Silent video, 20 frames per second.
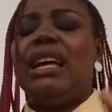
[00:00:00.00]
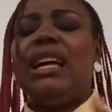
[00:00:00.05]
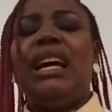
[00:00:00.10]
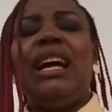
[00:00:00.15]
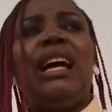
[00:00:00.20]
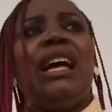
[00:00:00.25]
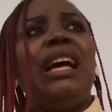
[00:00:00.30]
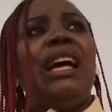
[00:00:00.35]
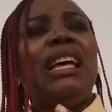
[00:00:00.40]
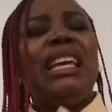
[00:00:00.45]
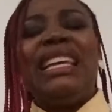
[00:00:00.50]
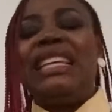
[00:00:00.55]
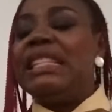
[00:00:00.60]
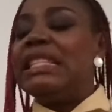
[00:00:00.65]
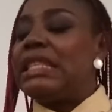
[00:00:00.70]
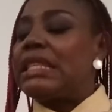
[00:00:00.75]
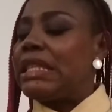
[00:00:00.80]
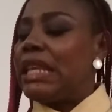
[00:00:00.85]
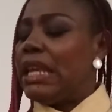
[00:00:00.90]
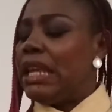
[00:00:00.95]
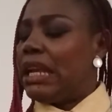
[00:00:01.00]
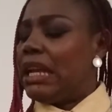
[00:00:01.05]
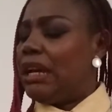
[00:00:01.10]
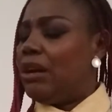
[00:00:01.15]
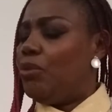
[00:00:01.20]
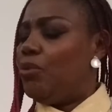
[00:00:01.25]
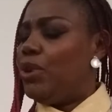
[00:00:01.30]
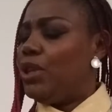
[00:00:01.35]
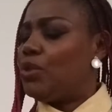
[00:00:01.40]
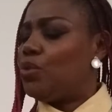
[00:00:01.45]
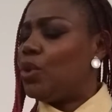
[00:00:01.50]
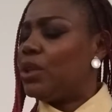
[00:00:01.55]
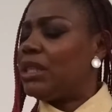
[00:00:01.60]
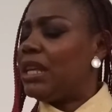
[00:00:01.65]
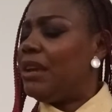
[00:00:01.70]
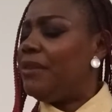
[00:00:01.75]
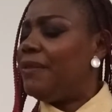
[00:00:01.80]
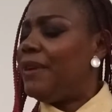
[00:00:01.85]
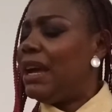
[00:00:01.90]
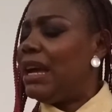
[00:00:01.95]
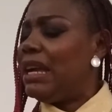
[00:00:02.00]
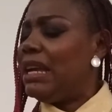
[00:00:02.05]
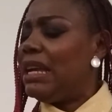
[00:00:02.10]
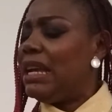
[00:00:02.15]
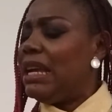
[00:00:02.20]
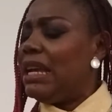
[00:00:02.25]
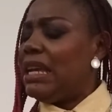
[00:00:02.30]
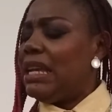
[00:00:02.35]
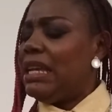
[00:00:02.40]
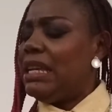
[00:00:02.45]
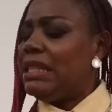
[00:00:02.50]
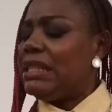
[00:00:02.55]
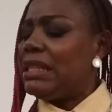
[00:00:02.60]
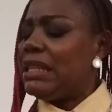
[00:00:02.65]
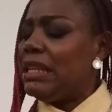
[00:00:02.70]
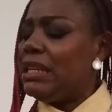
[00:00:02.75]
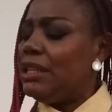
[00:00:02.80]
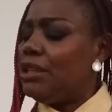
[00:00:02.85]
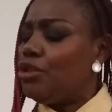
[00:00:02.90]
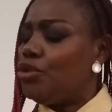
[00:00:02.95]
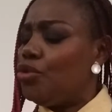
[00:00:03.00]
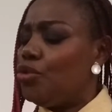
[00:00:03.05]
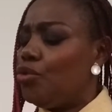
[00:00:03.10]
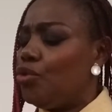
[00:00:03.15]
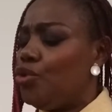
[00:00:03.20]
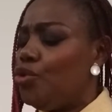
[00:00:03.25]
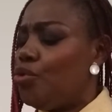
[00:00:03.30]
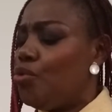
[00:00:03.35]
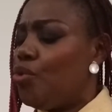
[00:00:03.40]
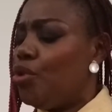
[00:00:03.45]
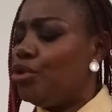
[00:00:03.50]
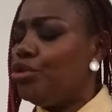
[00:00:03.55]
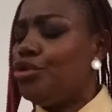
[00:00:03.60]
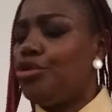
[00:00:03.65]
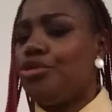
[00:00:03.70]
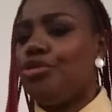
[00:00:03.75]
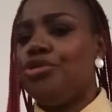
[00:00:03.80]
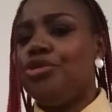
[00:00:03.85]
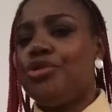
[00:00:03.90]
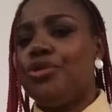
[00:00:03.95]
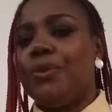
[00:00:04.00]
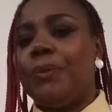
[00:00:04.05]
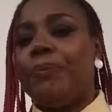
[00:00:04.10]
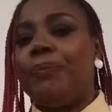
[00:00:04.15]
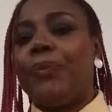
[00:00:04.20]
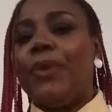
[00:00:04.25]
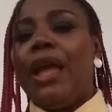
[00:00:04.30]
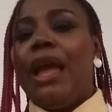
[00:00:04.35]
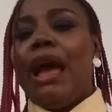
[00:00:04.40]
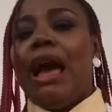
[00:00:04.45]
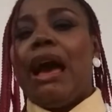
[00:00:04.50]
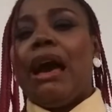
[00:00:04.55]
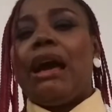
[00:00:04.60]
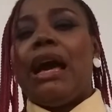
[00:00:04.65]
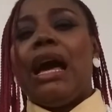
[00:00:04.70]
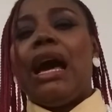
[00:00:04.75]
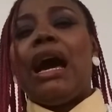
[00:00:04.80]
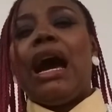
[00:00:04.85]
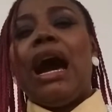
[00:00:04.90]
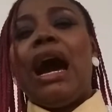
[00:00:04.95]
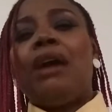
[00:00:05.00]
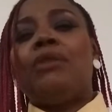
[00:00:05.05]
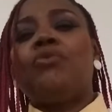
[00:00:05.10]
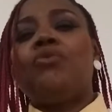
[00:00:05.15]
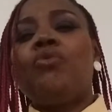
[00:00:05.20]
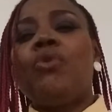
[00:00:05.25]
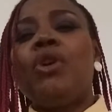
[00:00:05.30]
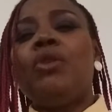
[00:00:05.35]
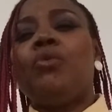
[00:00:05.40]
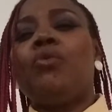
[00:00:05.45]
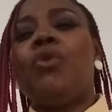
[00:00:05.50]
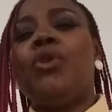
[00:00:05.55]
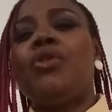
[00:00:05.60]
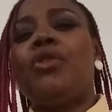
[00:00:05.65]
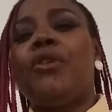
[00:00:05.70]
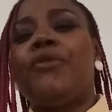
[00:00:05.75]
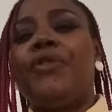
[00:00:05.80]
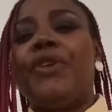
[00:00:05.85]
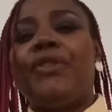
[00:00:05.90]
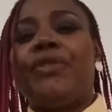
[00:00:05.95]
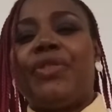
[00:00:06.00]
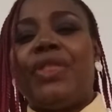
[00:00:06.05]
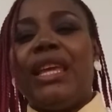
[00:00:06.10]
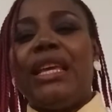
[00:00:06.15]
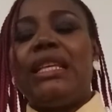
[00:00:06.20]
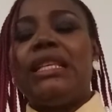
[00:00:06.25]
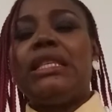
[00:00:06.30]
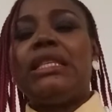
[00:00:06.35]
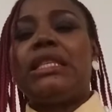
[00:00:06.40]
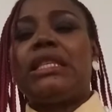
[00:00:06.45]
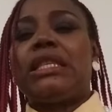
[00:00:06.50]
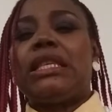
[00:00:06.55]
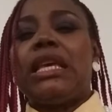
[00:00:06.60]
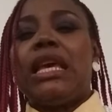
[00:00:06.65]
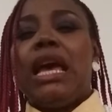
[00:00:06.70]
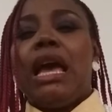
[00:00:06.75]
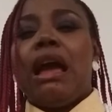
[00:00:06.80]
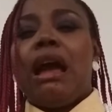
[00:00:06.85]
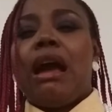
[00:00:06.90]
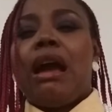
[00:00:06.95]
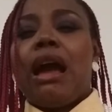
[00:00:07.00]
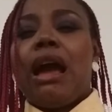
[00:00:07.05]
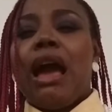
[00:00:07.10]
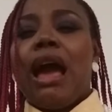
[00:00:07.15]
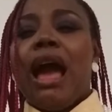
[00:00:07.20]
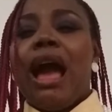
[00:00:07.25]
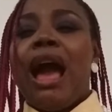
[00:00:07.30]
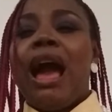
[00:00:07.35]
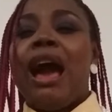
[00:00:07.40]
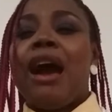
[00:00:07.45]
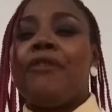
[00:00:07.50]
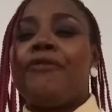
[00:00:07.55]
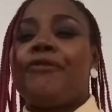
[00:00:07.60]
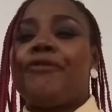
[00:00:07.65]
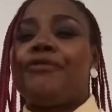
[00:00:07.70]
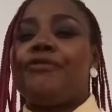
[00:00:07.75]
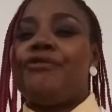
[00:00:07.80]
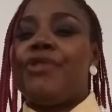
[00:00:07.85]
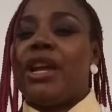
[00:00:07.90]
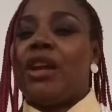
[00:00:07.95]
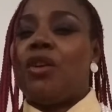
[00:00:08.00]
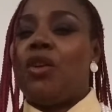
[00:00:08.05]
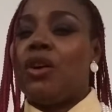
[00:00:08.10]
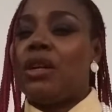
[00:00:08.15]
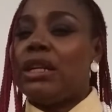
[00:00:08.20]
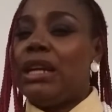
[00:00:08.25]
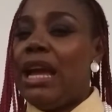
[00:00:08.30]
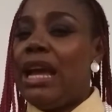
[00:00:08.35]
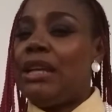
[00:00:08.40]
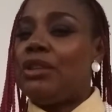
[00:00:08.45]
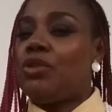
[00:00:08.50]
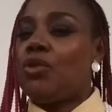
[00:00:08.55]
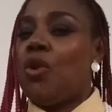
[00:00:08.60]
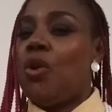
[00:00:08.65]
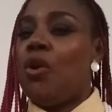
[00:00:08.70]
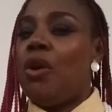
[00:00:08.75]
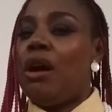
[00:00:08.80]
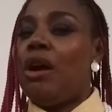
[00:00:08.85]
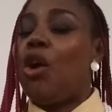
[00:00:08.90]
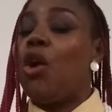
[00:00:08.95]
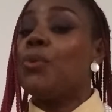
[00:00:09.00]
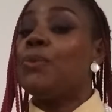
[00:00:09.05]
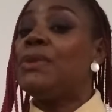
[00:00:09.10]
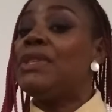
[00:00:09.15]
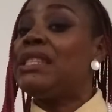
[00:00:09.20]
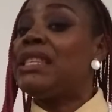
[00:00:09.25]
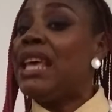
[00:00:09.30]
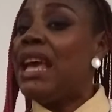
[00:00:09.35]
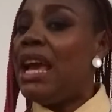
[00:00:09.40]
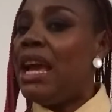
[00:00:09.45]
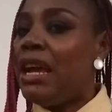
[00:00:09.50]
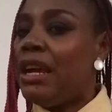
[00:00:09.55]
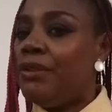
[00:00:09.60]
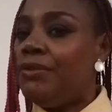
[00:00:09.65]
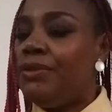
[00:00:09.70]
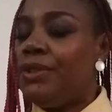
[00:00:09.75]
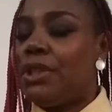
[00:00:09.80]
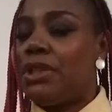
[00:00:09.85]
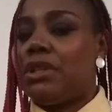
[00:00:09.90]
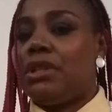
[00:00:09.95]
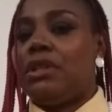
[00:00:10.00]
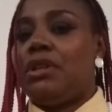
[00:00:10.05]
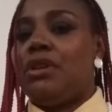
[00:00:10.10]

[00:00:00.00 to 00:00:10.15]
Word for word: uh, in sync with whatever it is you, you want to do. And one, one of the things I have recognized or observed